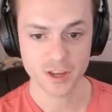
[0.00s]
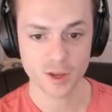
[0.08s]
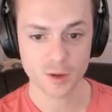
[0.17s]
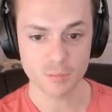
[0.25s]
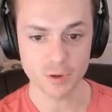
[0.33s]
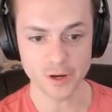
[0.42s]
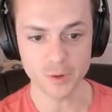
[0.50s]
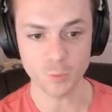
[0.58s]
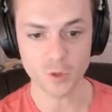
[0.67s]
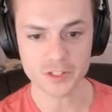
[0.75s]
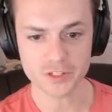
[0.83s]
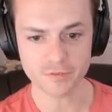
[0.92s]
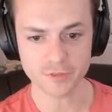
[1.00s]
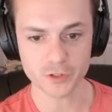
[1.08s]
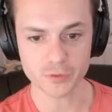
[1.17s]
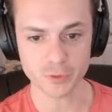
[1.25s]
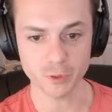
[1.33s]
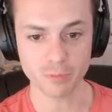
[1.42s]
but what's the
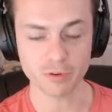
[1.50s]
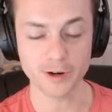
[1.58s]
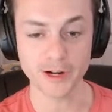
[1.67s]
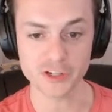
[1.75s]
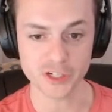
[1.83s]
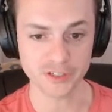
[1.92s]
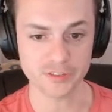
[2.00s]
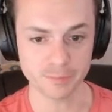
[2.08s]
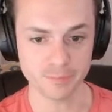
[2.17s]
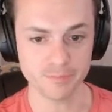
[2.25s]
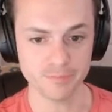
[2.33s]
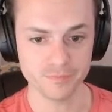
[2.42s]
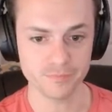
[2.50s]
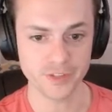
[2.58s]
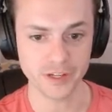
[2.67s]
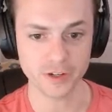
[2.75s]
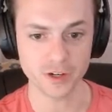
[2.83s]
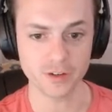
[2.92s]
first real project to
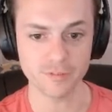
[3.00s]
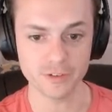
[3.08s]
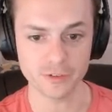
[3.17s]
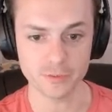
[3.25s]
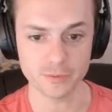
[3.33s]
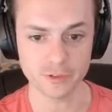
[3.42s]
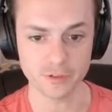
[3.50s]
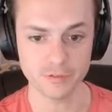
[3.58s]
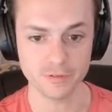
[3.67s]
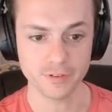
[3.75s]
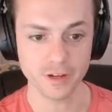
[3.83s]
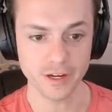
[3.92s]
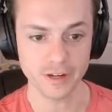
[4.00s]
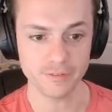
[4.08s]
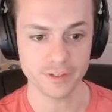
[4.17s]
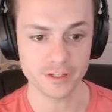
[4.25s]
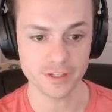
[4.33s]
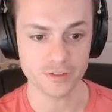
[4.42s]
take off in terms of
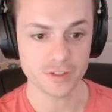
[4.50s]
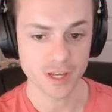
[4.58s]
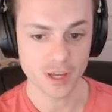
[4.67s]
NFTs?